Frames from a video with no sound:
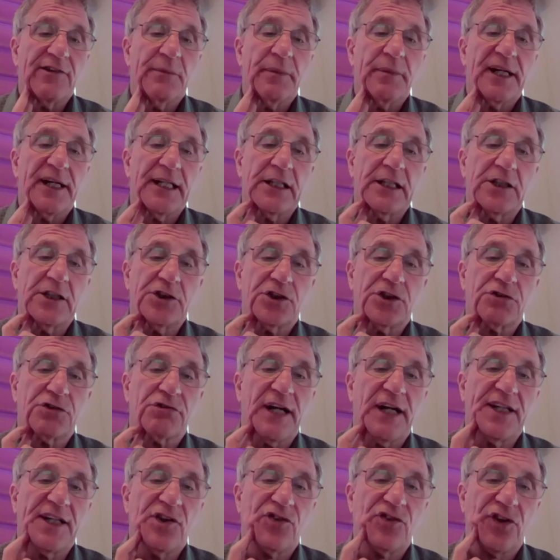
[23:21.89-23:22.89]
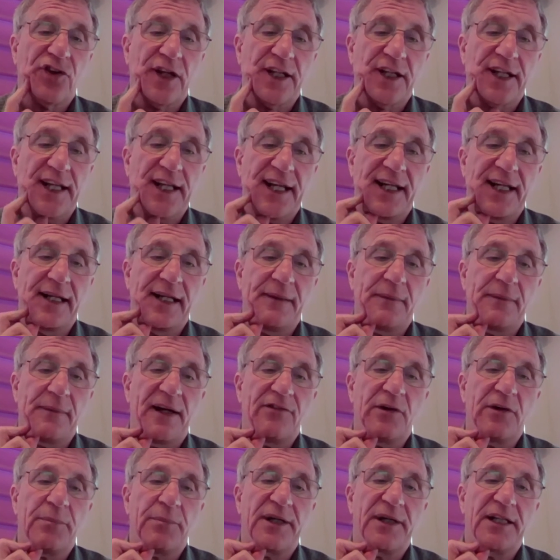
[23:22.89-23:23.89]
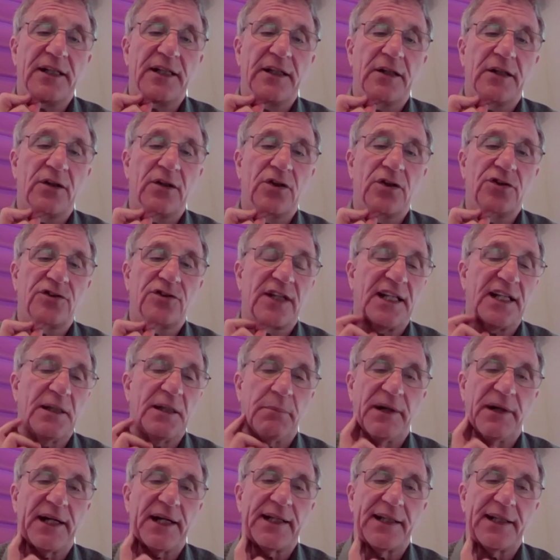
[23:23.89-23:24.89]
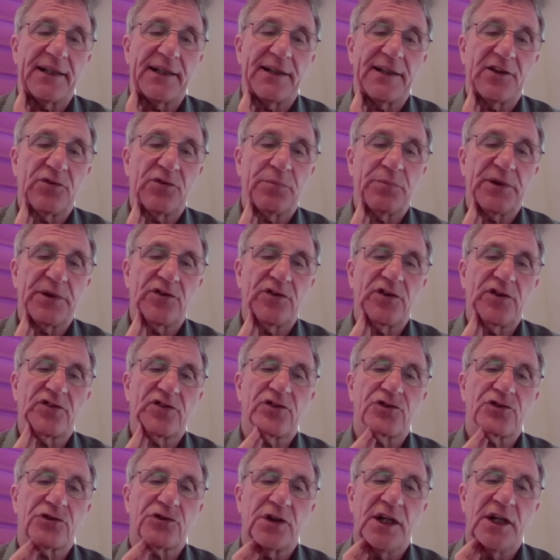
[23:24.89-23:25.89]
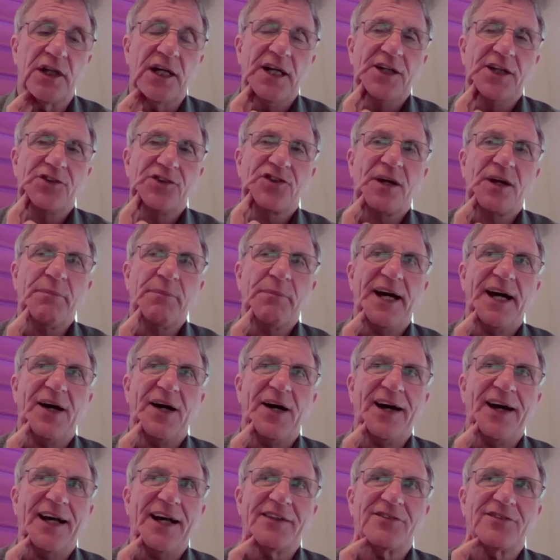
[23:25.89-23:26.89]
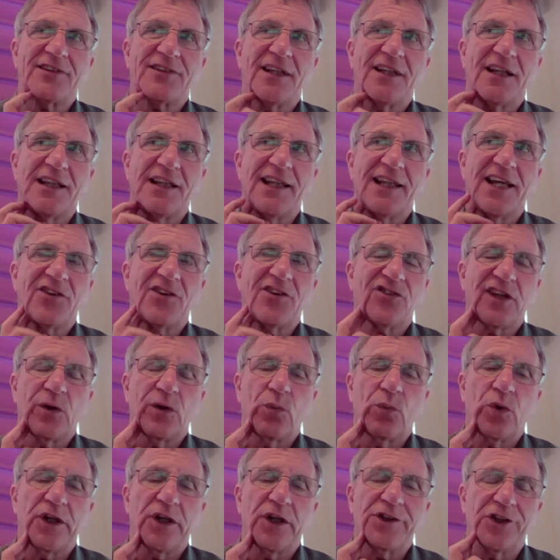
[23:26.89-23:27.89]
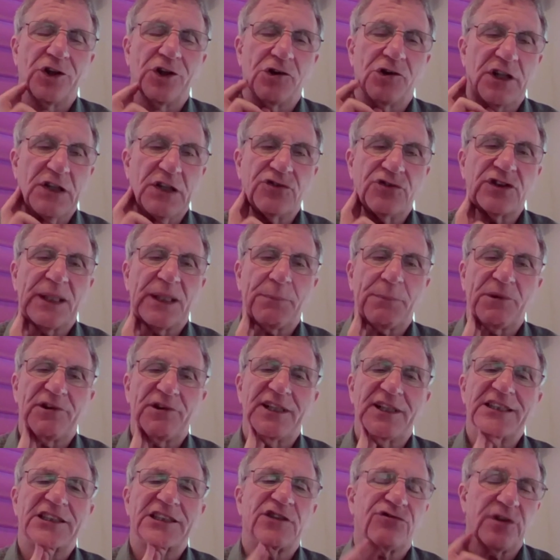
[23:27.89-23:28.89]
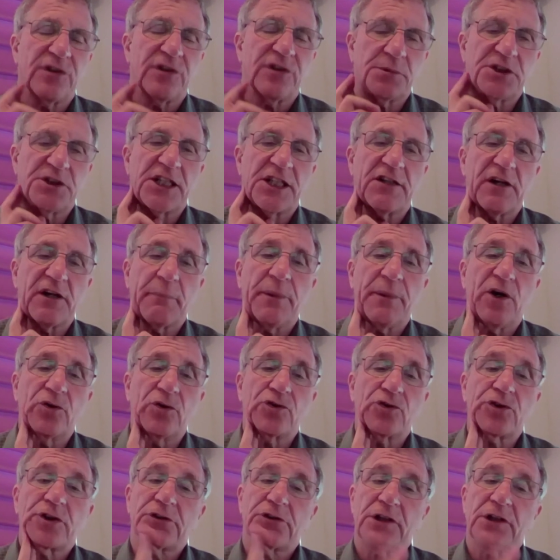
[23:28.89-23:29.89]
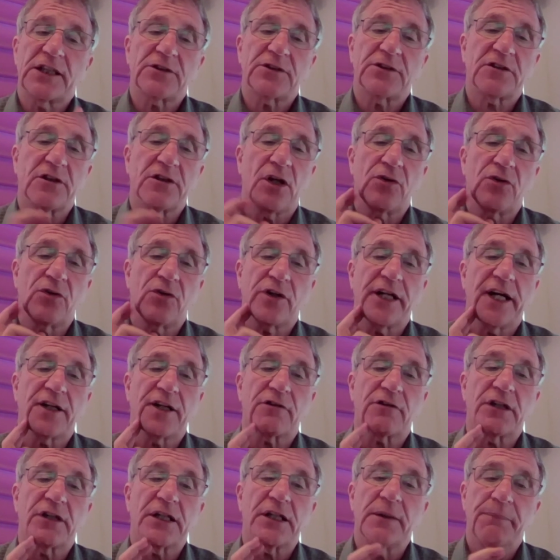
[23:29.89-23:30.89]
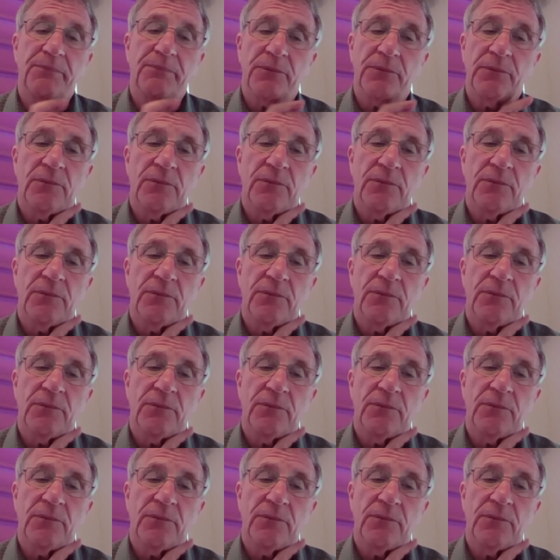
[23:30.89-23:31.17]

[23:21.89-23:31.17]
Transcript: Everybody can trace their name. Everybody who's anybody in this business somehow has less than 1 degree of separation from Jerry Posner at Sloan Kettering.